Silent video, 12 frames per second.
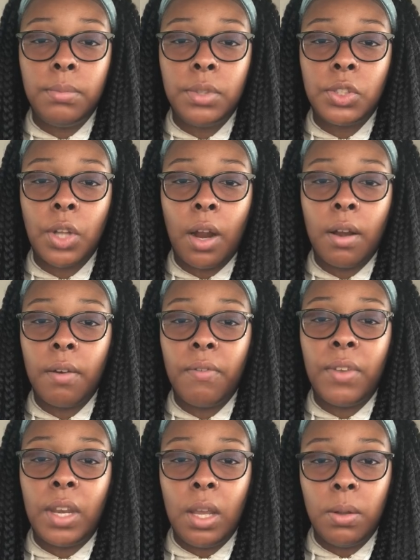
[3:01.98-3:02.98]
start
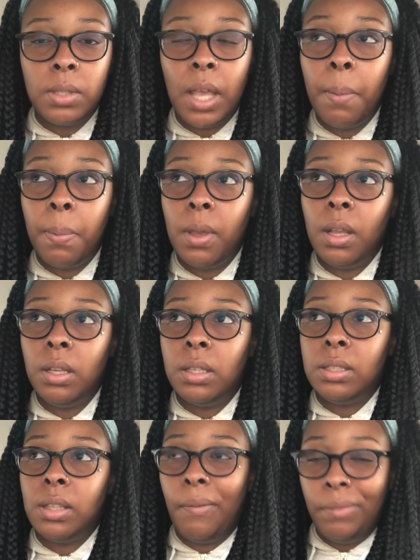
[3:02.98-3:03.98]
videotaping
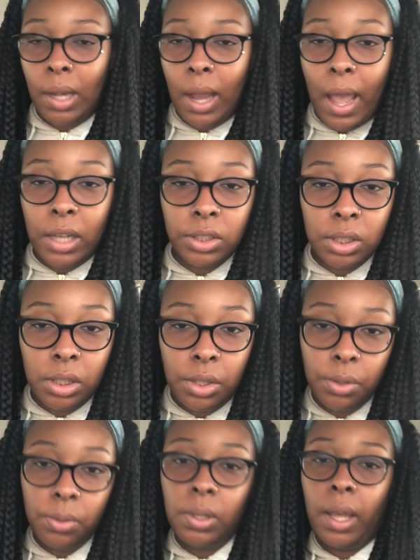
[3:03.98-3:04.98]
the stuff that I actually
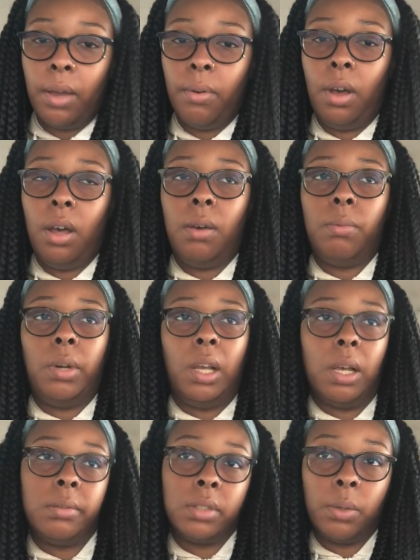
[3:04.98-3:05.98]
do, like when
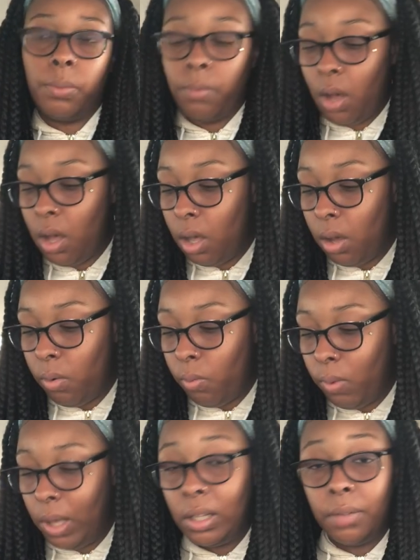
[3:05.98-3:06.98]
it comes to
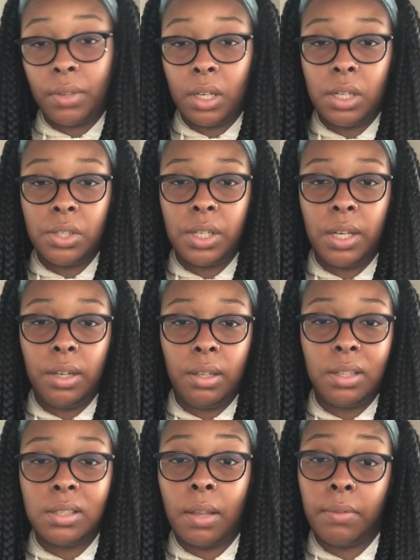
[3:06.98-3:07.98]
weightlifting and shit,
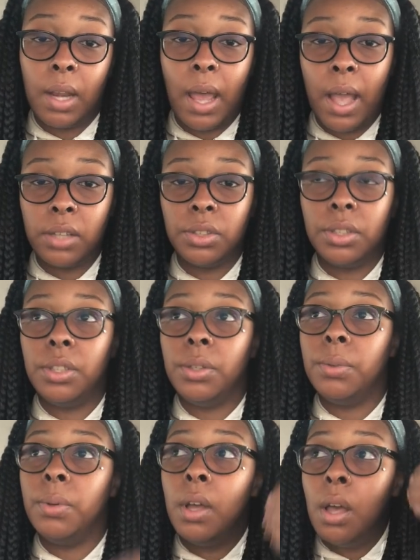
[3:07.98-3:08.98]
the stuff that I actually
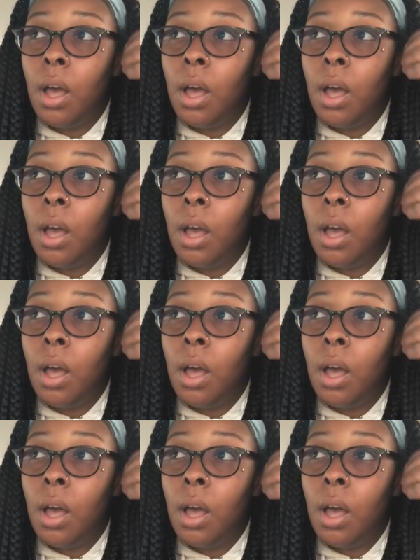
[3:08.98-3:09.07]
do.